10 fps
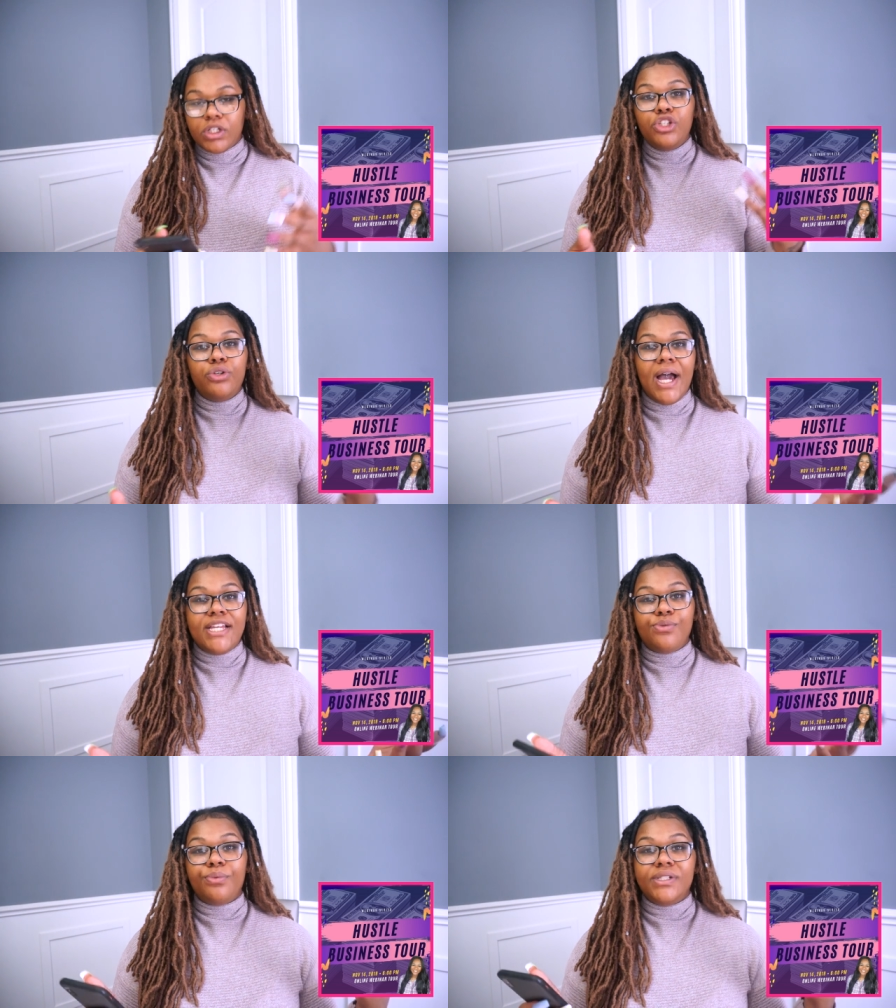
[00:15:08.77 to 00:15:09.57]
you
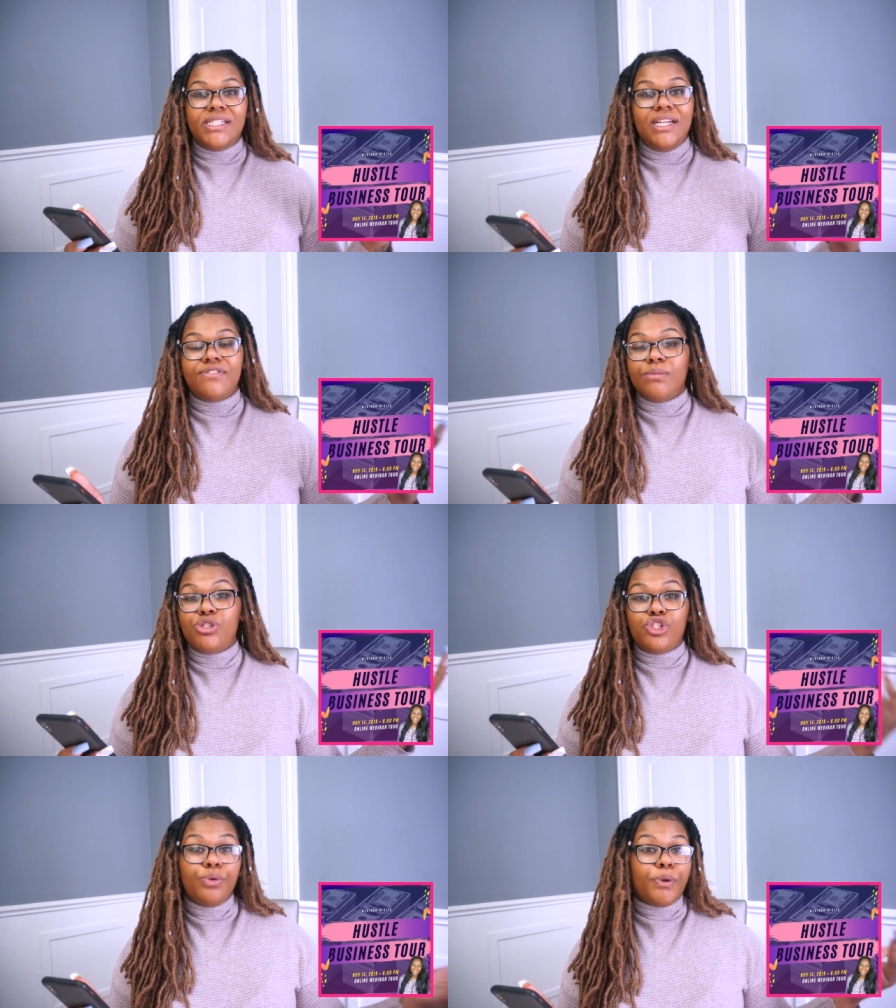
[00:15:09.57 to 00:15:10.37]
guys will receive some
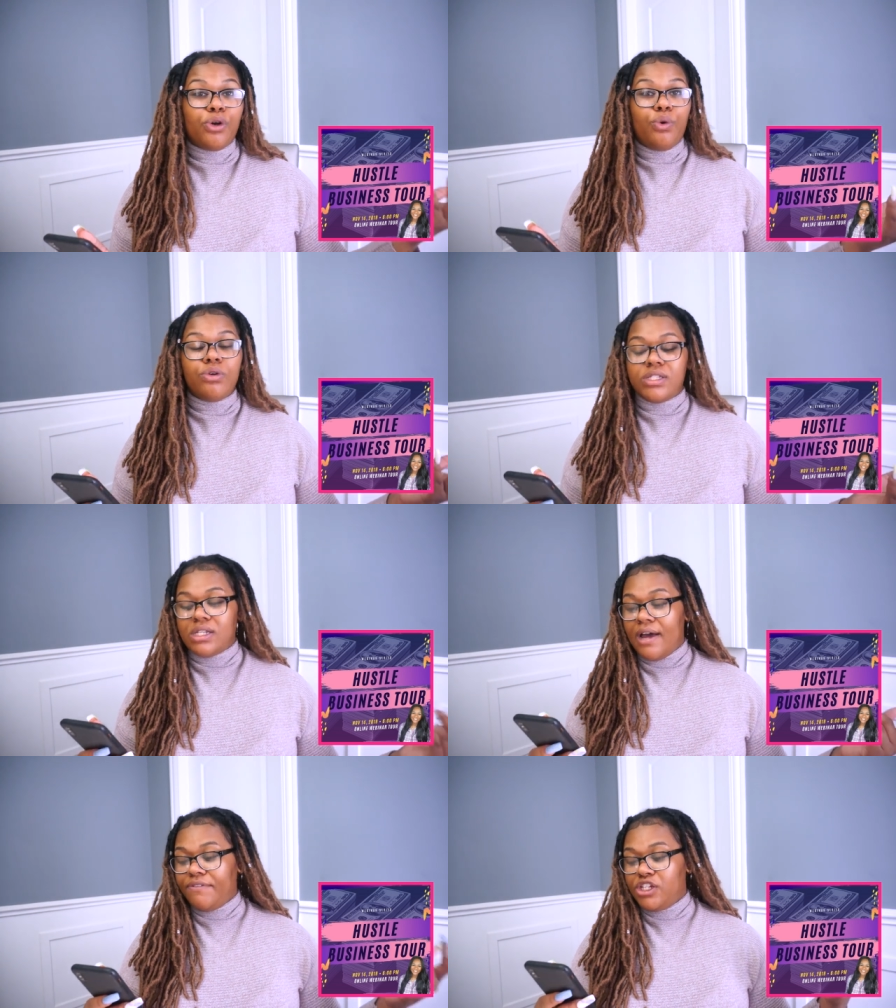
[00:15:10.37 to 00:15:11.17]
super cool
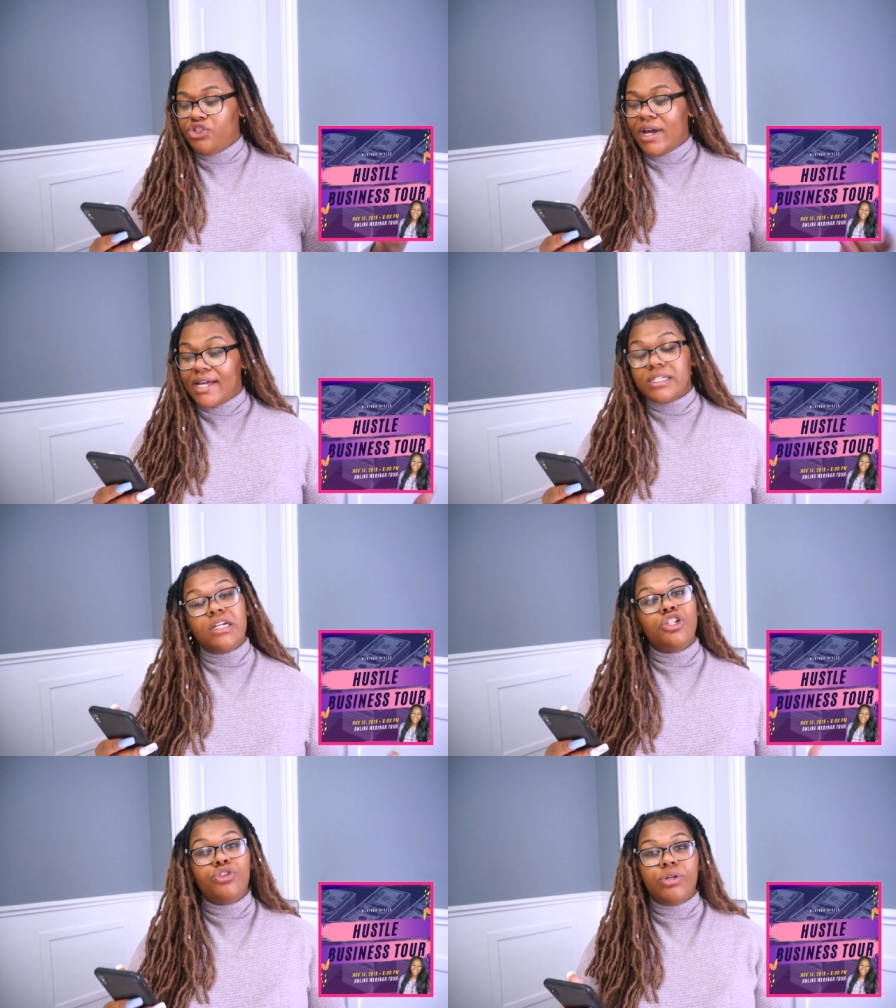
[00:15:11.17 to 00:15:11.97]
stuff that you guys
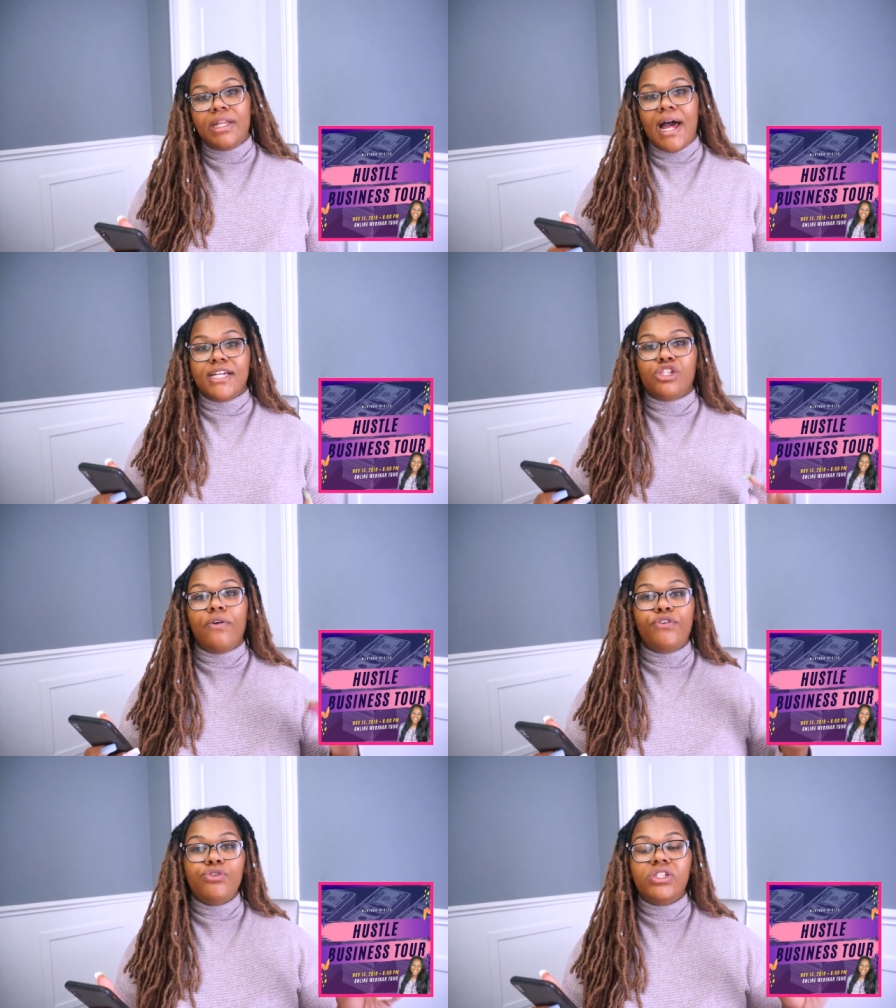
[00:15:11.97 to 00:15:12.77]
can utilize.
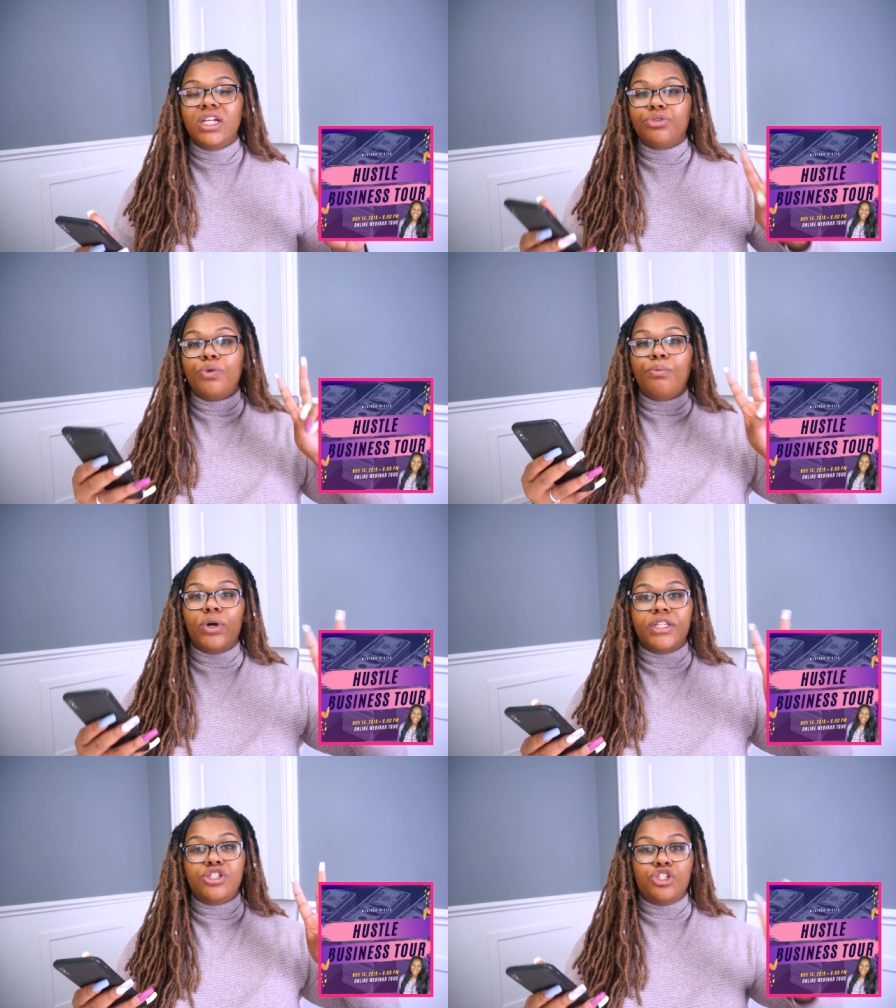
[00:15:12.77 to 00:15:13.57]
So if you sit through
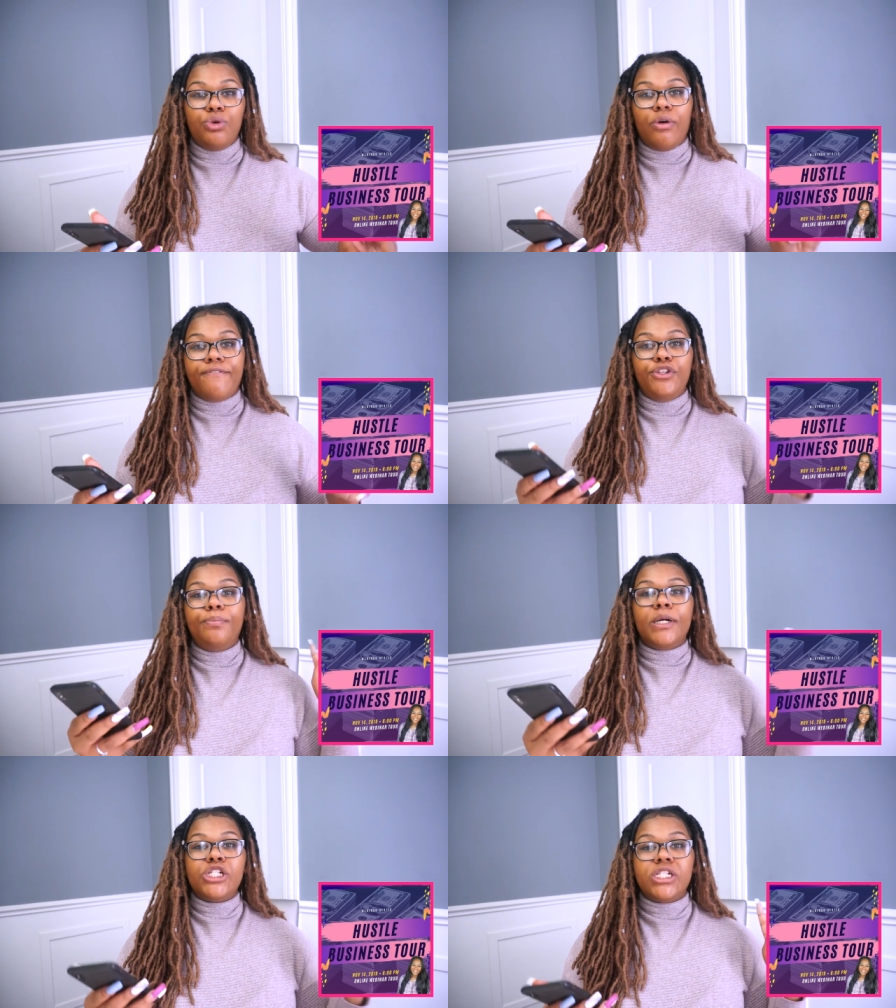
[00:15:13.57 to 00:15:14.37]
more than two or if
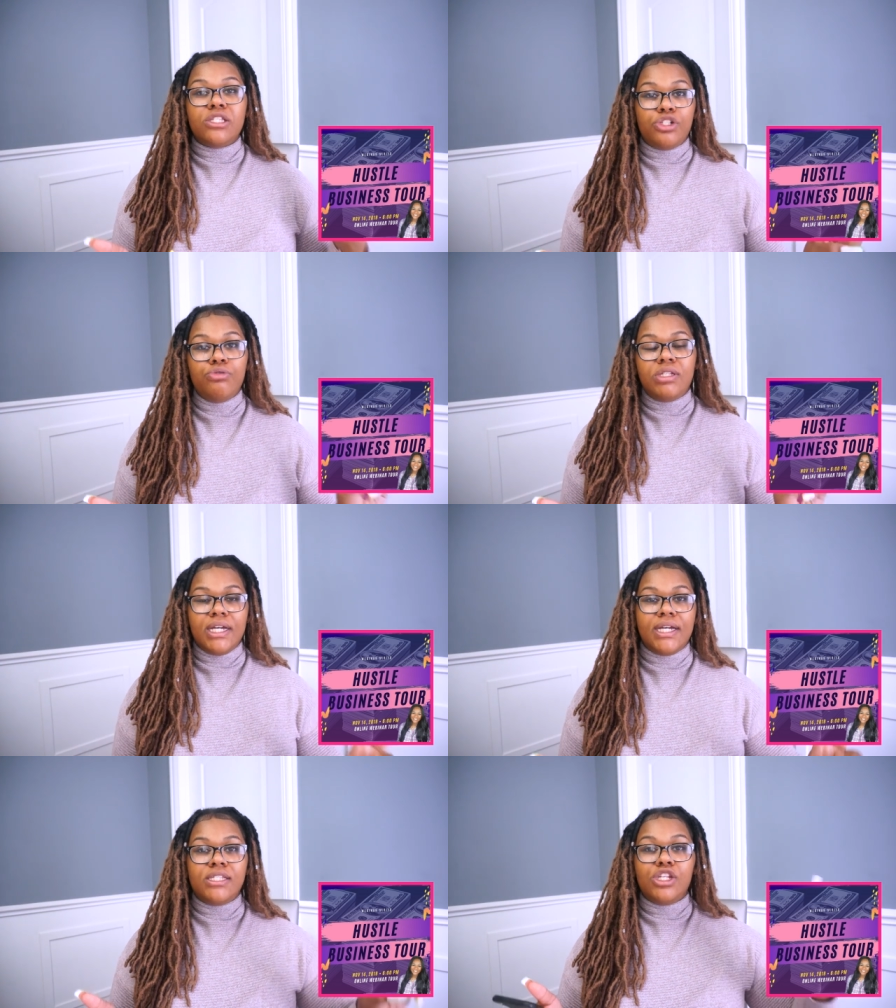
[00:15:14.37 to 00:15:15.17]
you purchase two
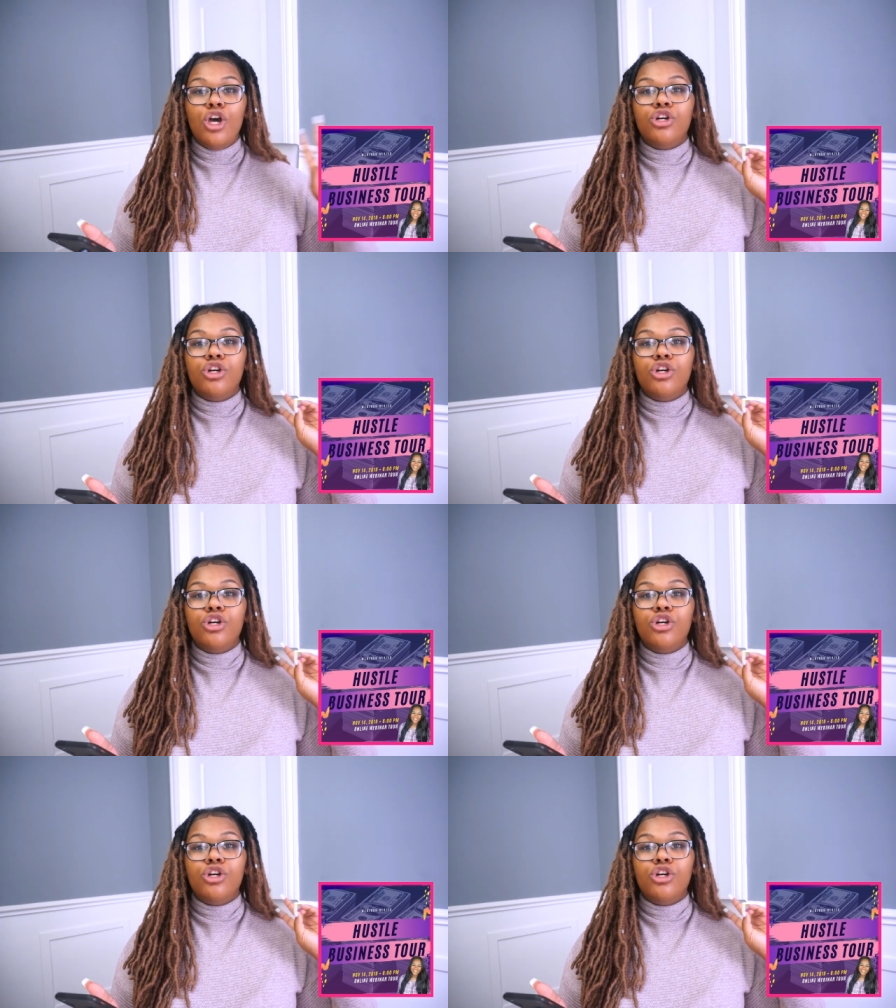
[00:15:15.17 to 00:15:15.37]
tickets